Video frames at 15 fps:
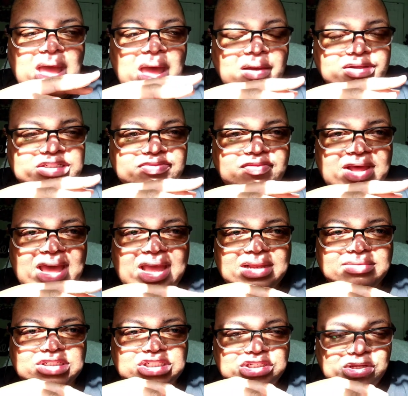I was
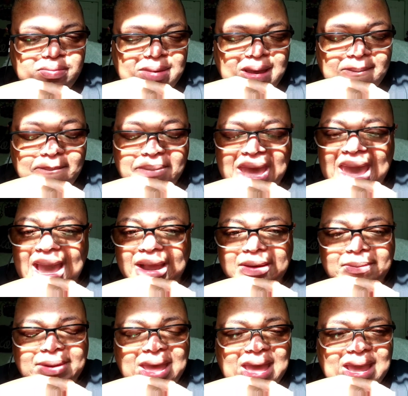fine till my back
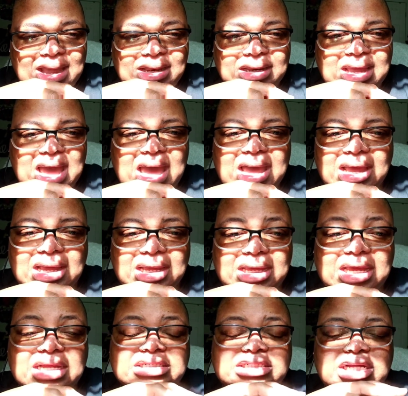pain
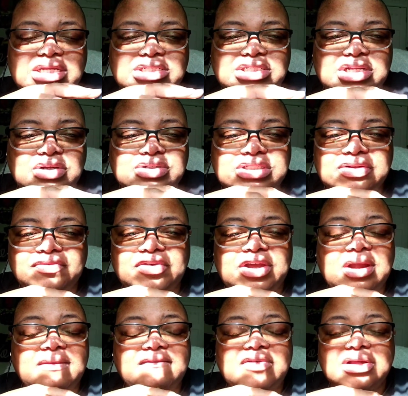gets so
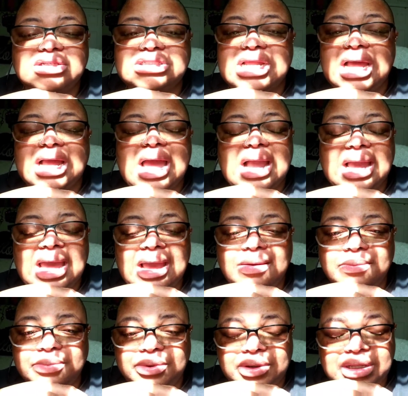severe, feels like I
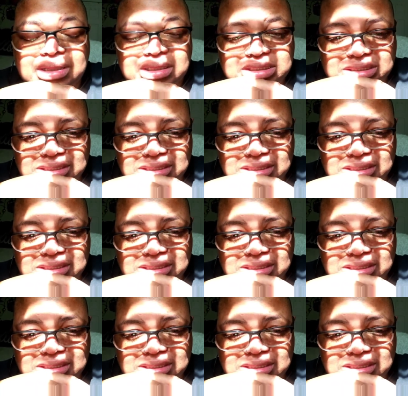can't breathe